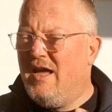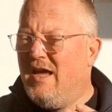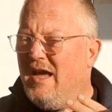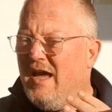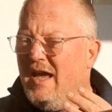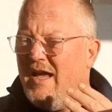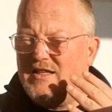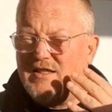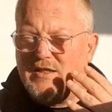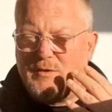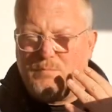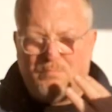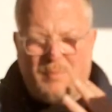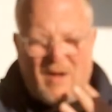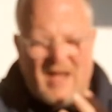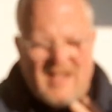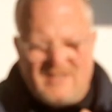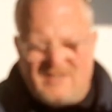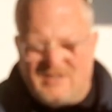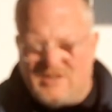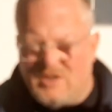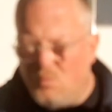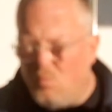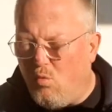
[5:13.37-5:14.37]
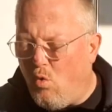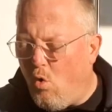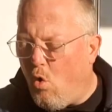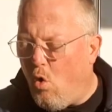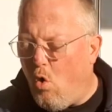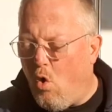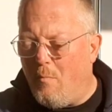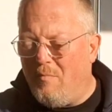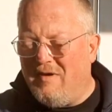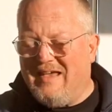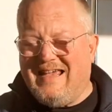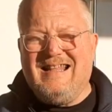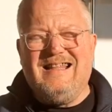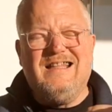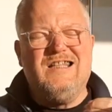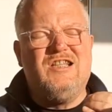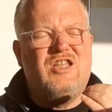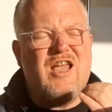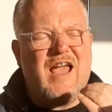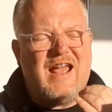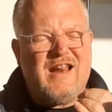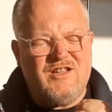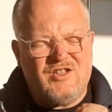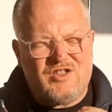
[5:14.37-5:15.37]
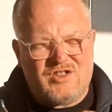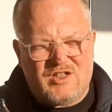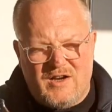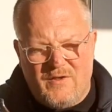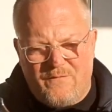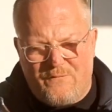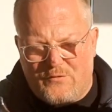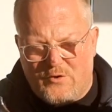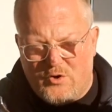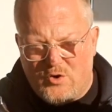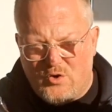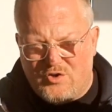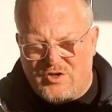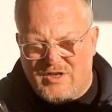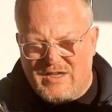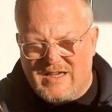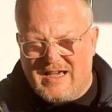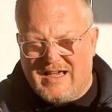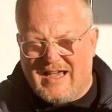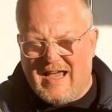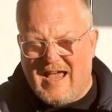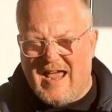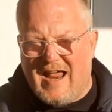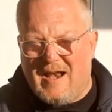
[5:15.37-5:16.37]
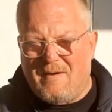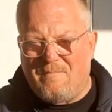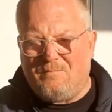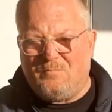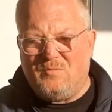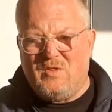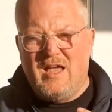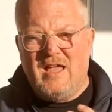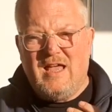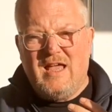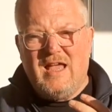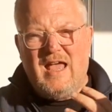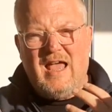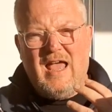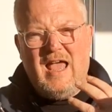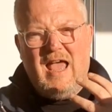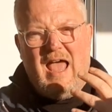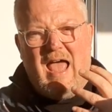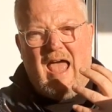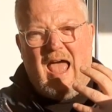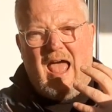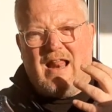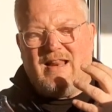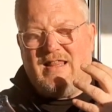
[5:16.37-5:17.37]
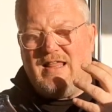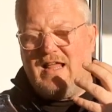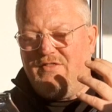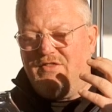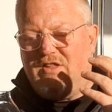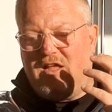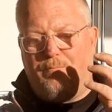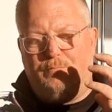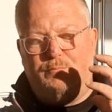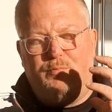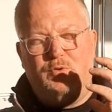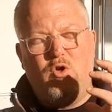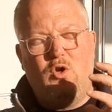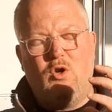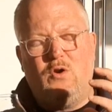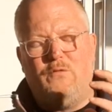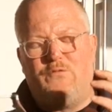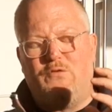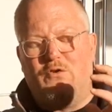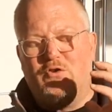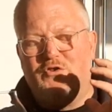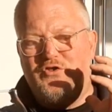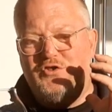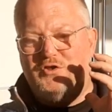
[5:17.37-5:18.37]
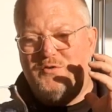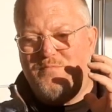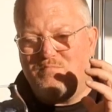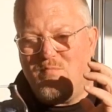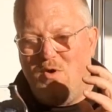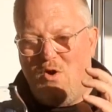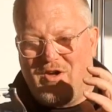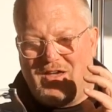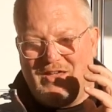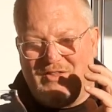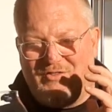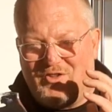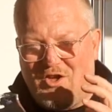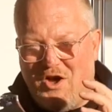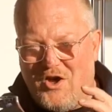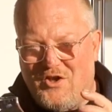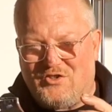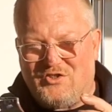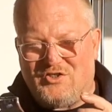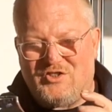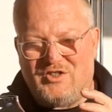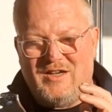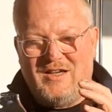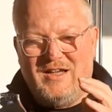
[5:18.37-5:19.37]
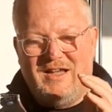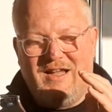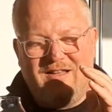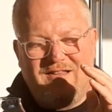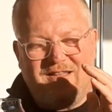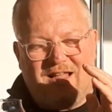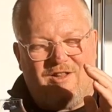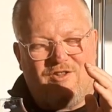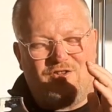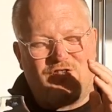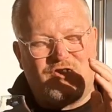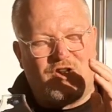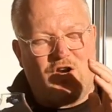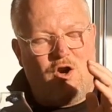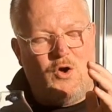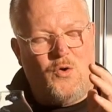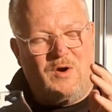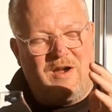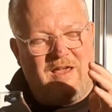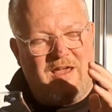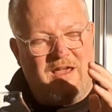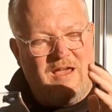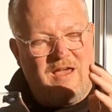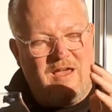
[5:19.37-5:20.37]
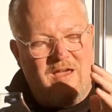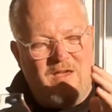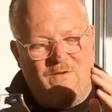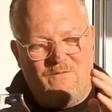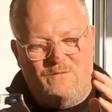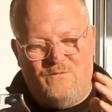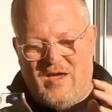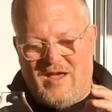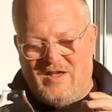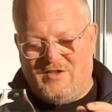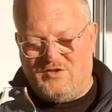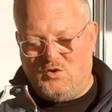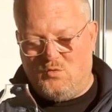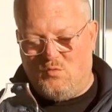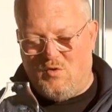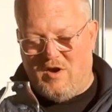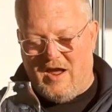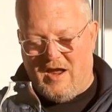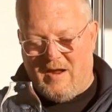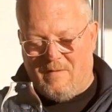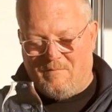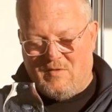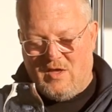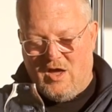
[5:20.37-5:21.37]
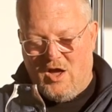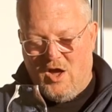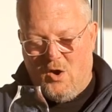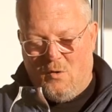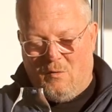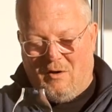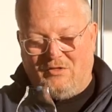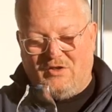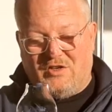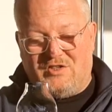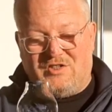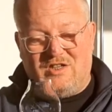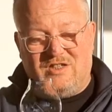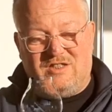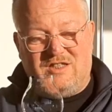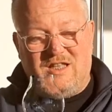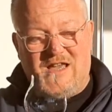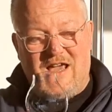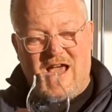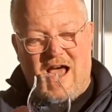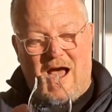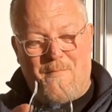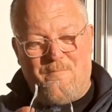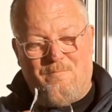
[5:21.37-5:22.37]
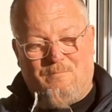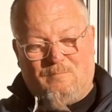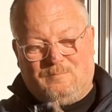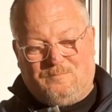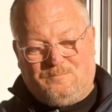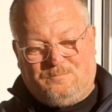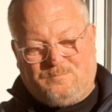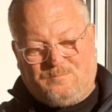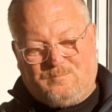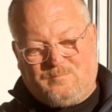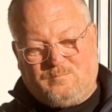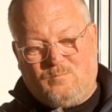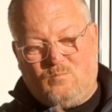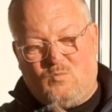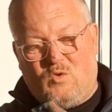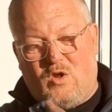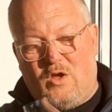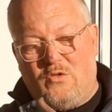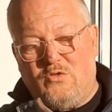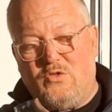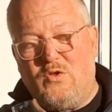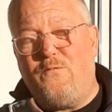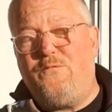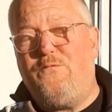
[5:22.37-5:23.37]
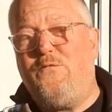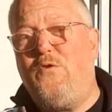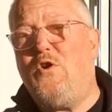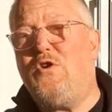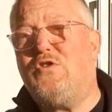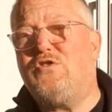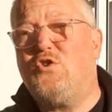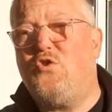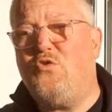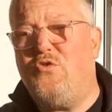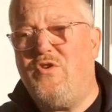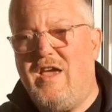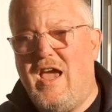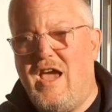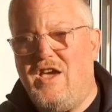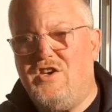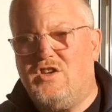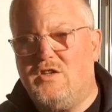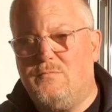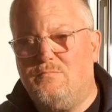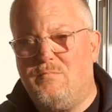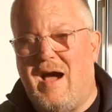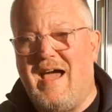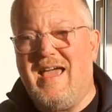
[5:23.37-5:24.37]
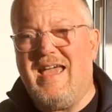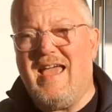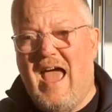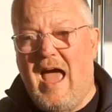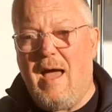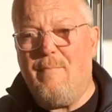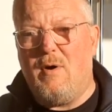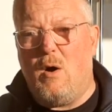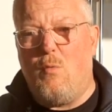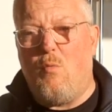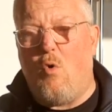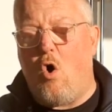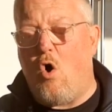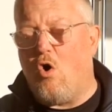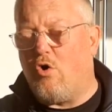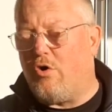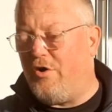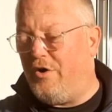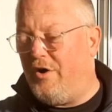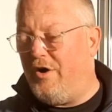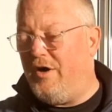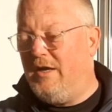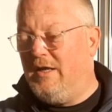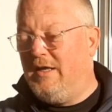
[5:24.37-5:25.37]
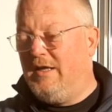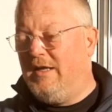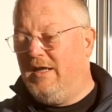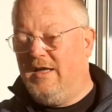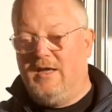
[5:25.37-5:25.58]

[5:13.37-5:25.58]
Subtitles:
It's spicy, warm, intensely fruity again. And then the beautiful smoky touch that slowly fades away. Well, this is the first creation by Emma Walker.